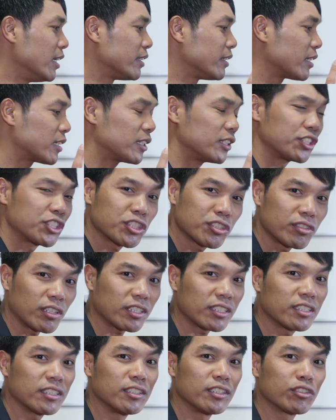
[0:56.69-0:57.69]
the
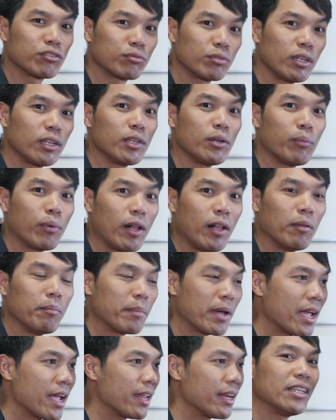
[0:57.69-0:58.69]
construction is really well
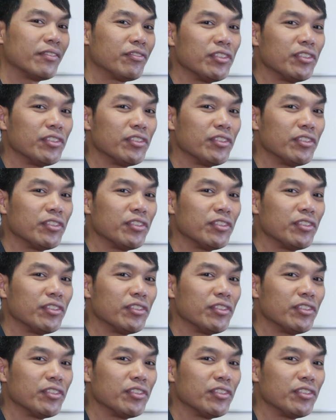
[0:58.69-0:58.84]
made.